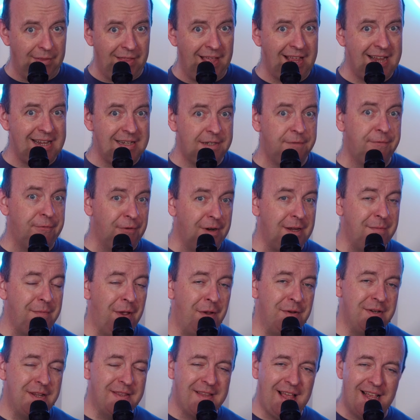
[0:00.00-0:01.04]
that is free
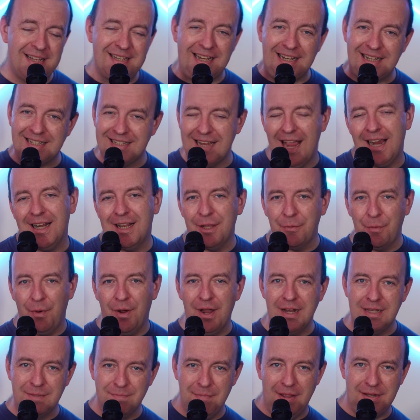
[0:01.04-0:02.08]
mode, and that is exactly what
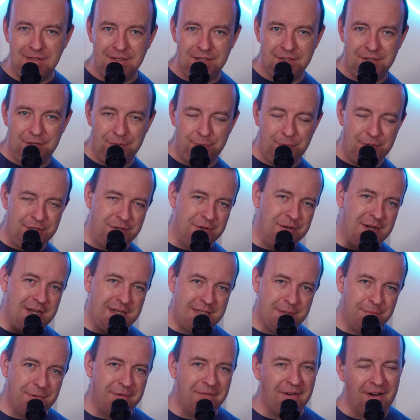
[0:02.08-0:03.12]
it's meant to do, but you need
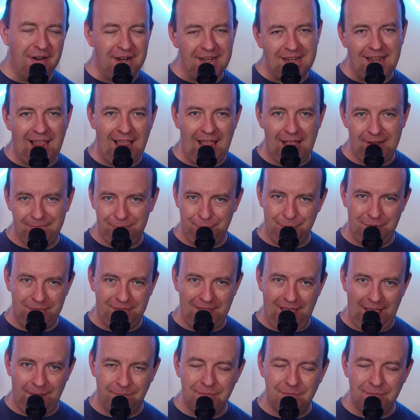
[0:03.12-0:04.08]
to be very careful with that.